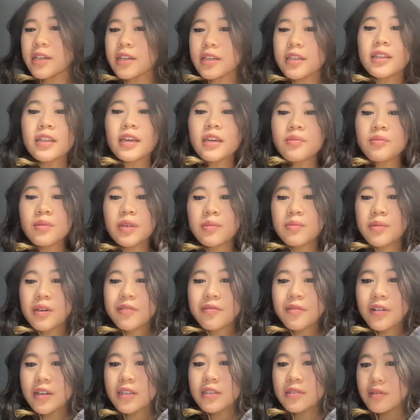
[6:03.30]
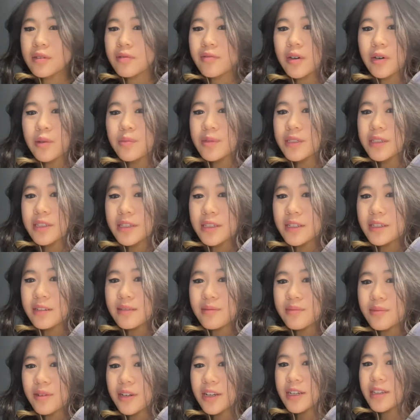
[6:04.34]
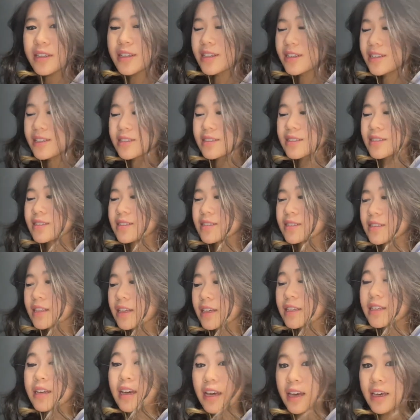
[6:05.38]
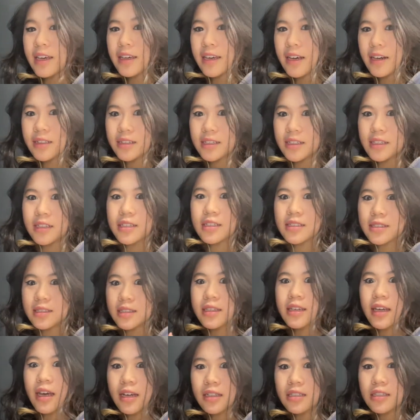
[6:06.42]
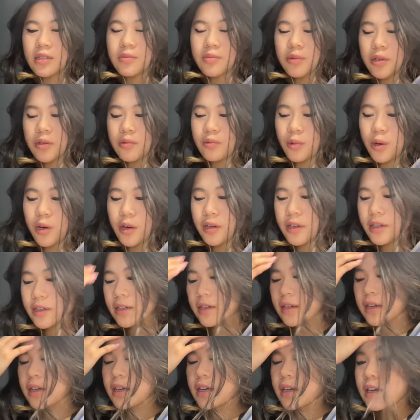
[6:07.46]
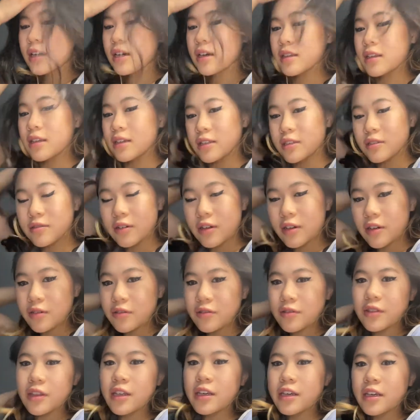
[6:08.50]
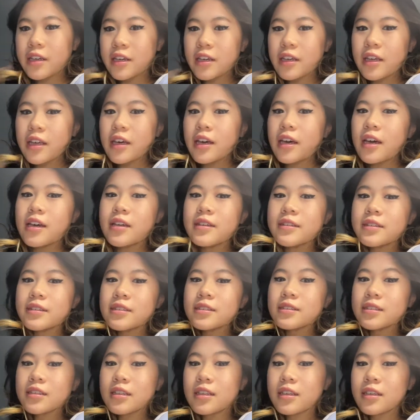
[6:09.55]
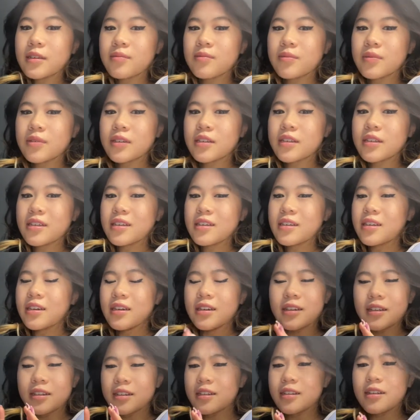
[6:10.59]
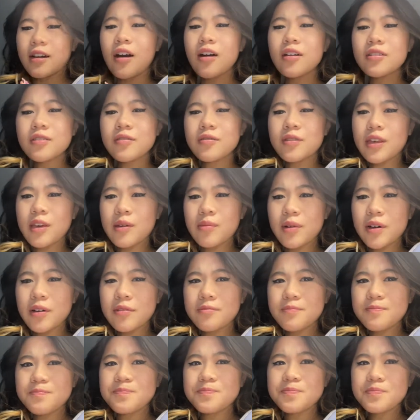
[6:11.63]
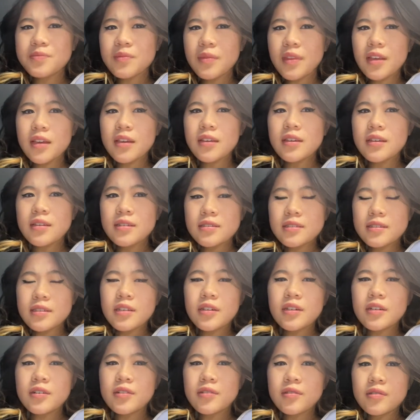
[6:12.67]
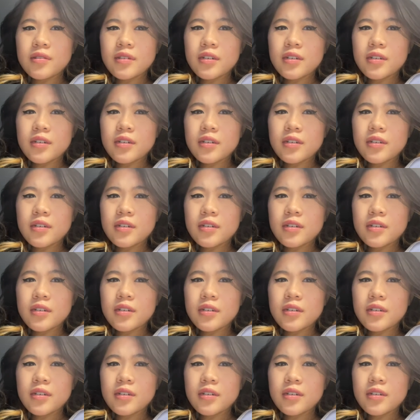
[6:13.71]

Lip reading: And like me and my friends, we've all been needing a break that isn't just like to hang out. It's like just to catch up on work and like do our own thing and just sleep and all of the above. So